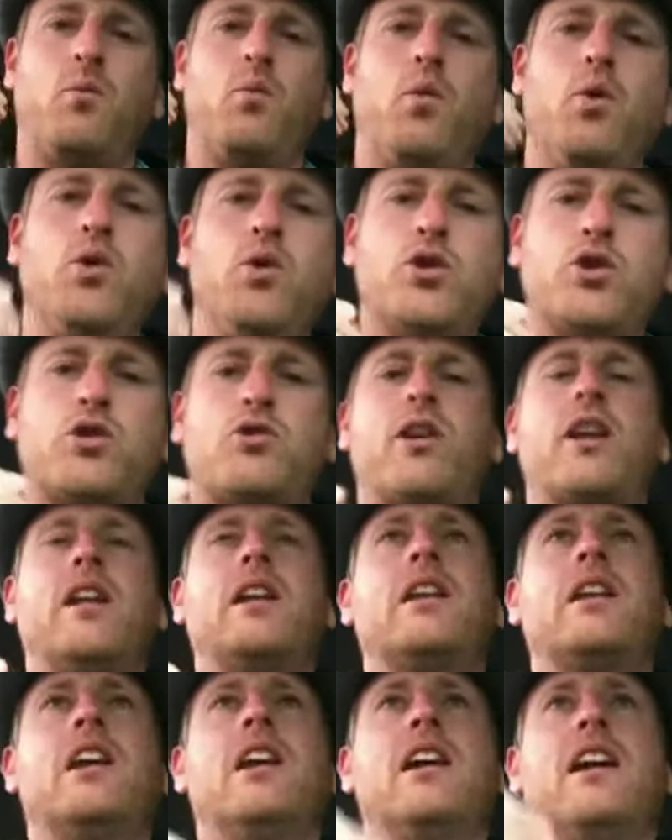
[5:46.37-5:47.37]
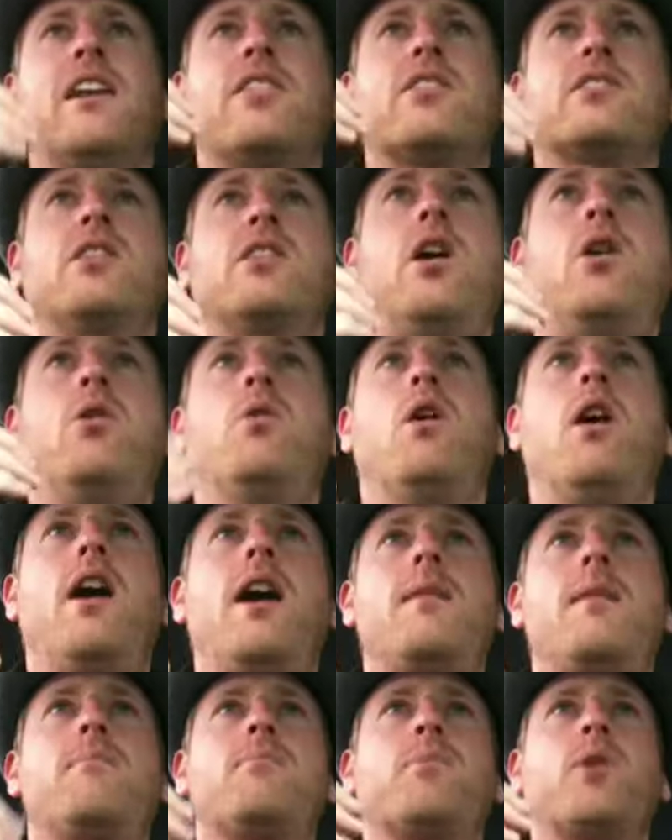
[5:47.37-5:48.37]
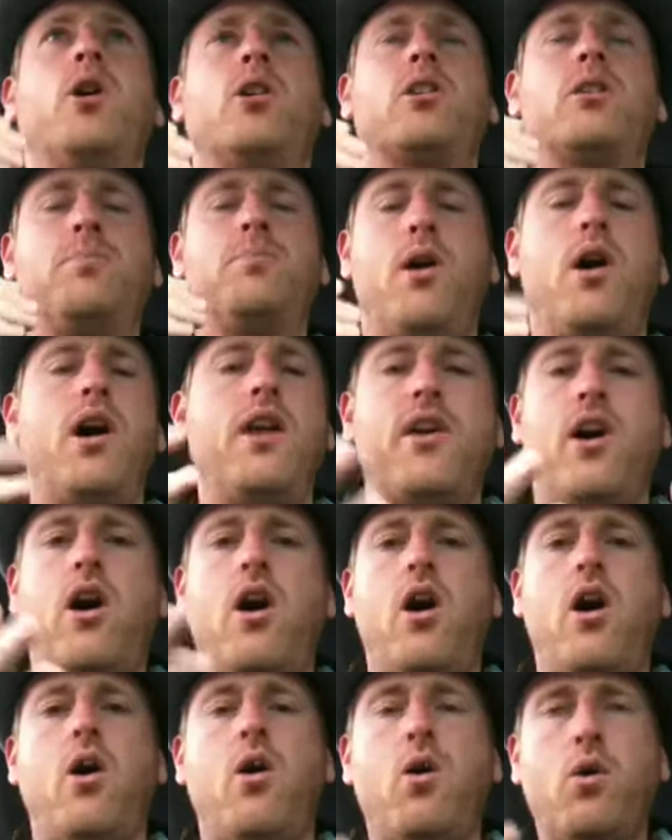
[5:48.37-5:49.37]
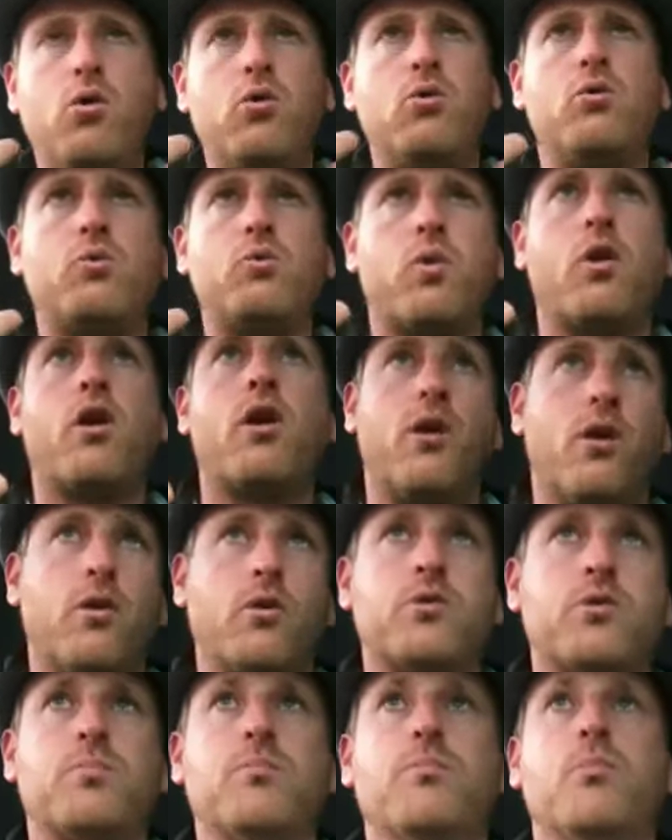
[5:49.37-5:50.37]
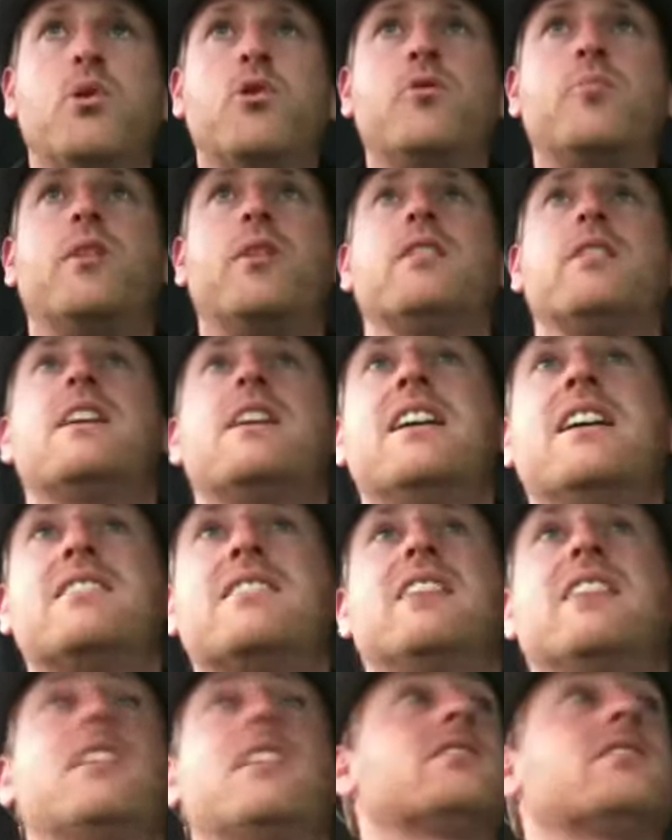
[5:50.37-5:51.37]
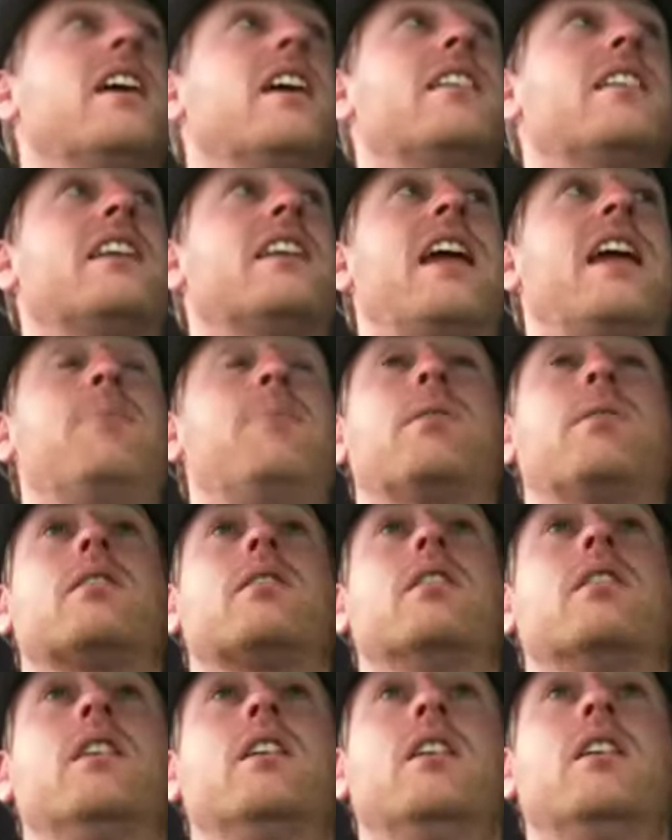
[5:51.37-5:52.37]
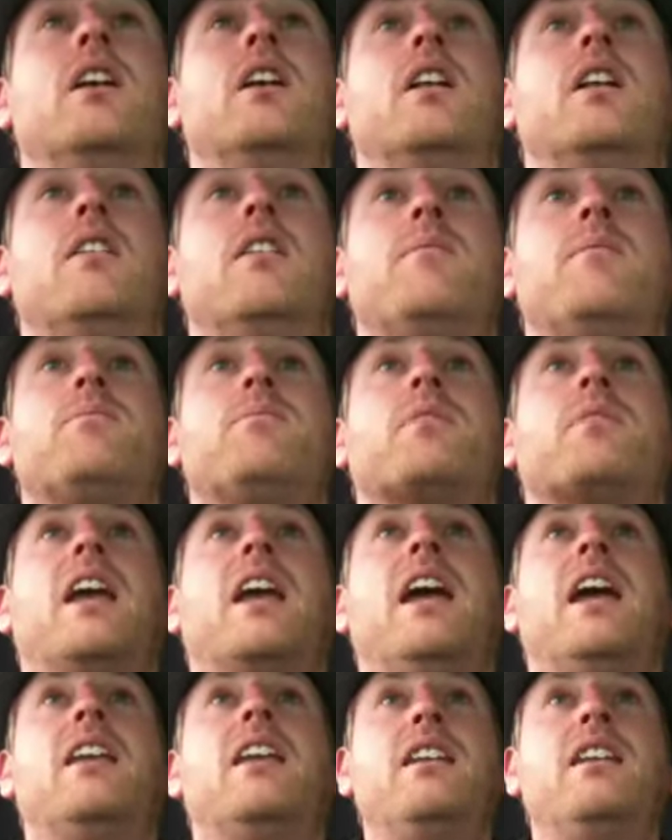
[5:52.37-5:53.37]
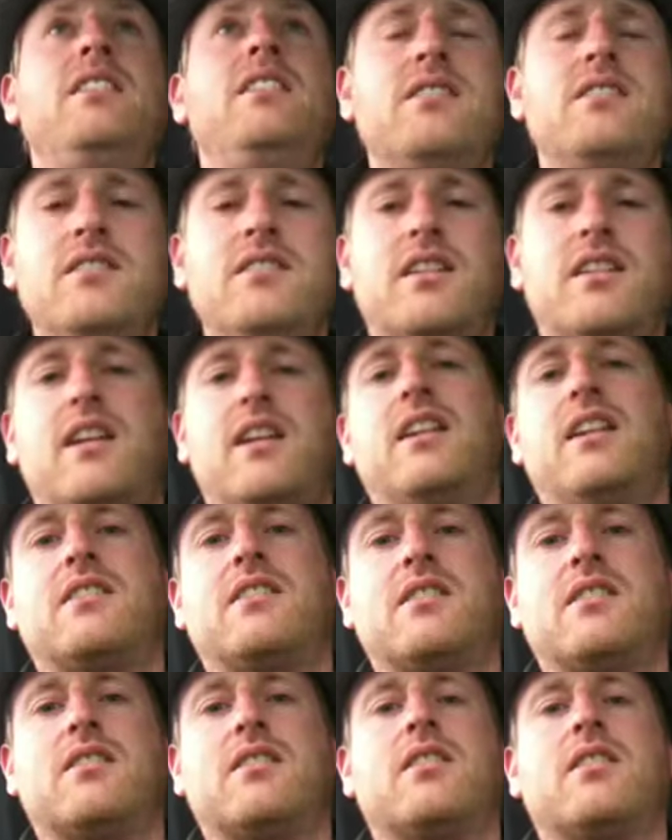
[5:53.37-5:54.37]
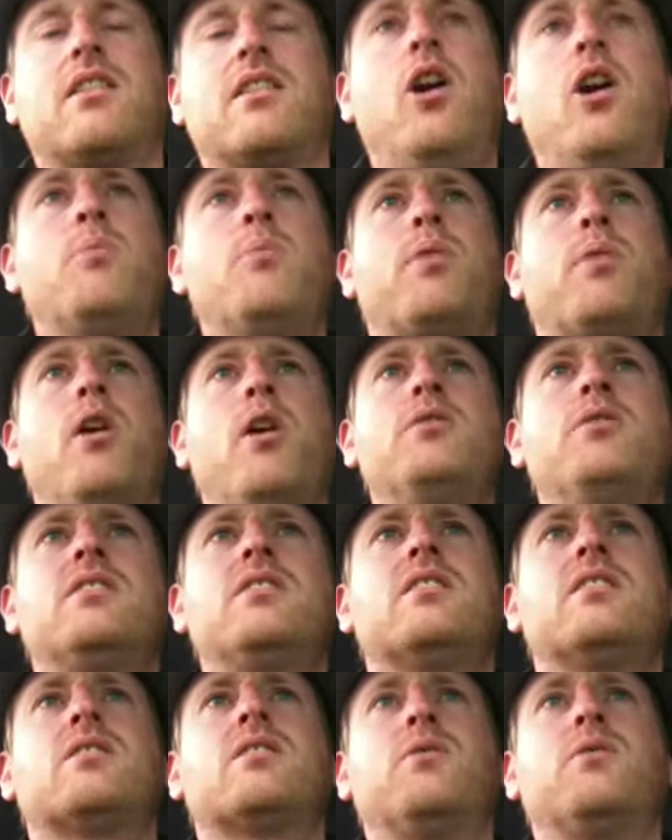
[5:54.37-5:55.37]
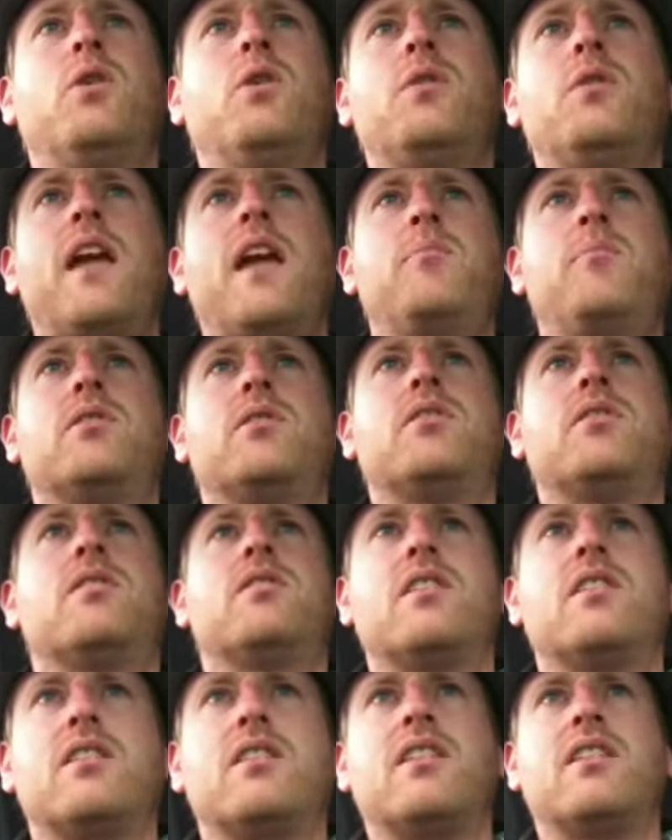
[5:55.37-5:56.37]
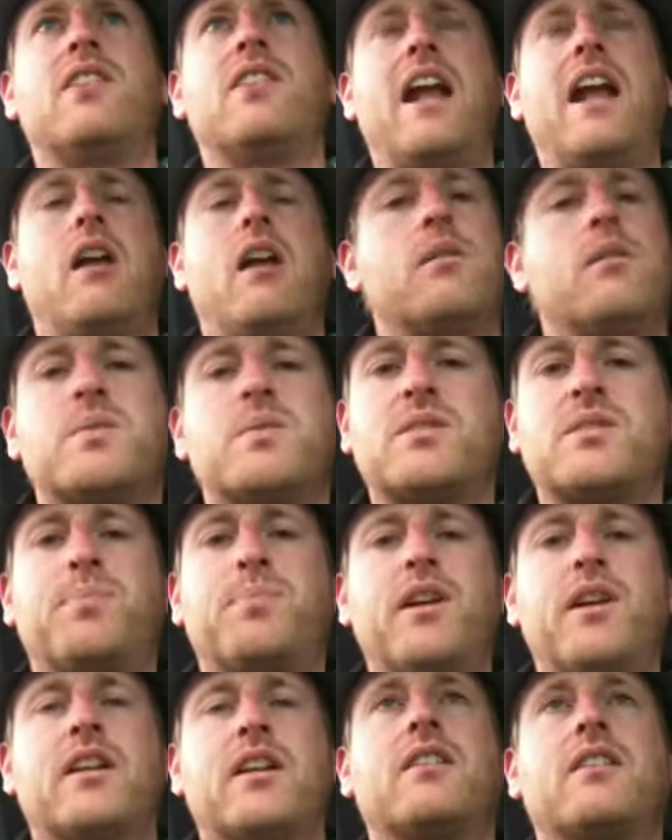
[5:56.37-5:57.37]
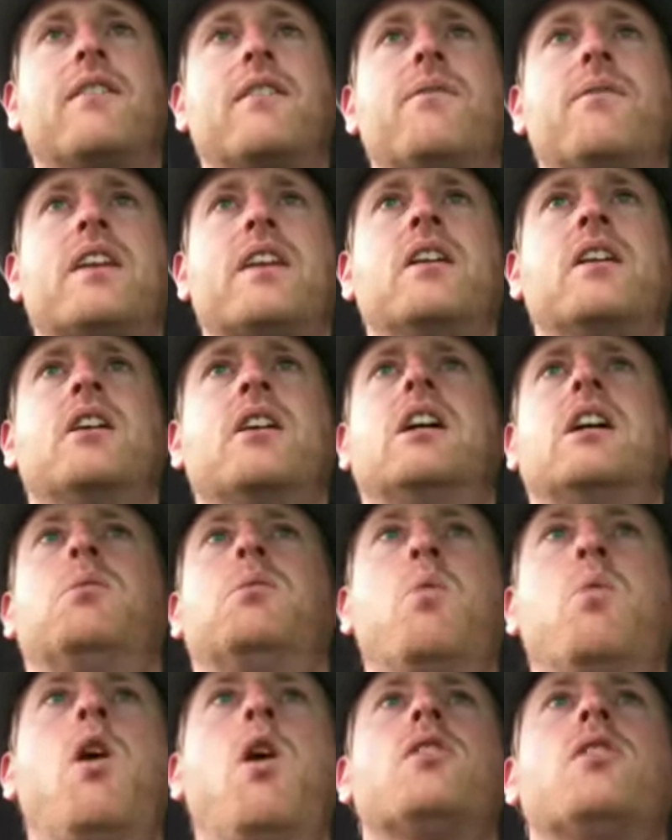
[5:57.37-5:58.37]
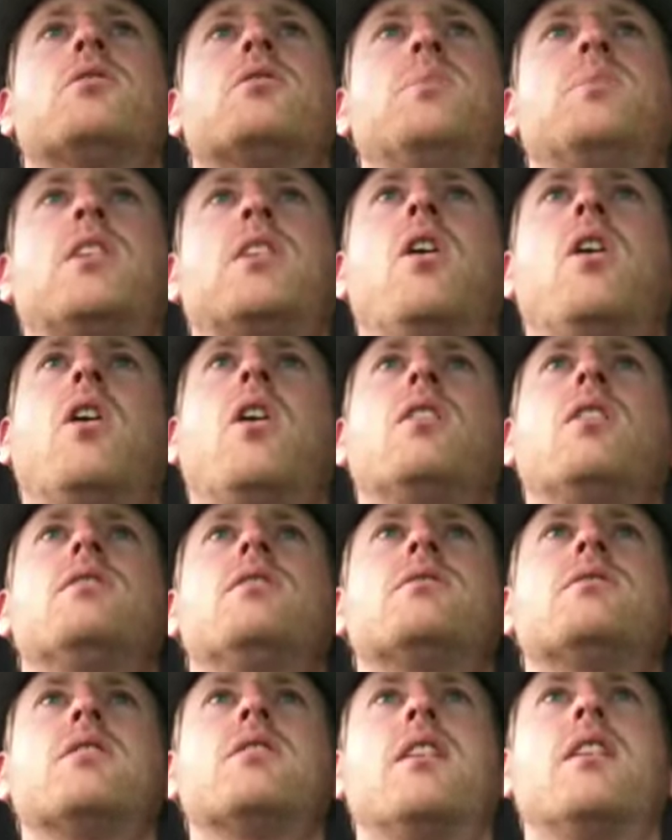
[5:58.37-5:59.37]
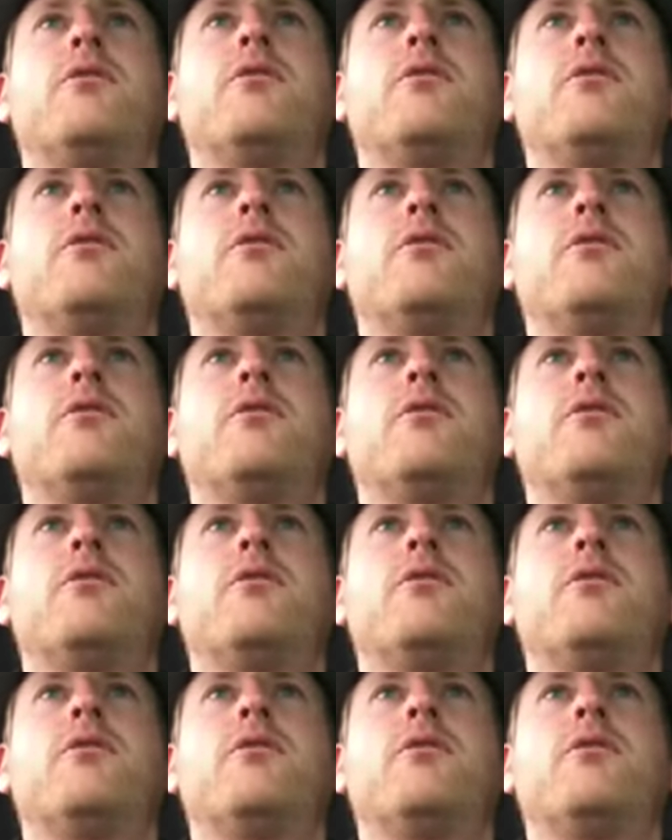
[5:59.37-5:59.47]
Wall Street and this whole Occupy the Whole World movement is now starting to happen. And it is interconnected. The whole process of what happened in the Arab Spring was because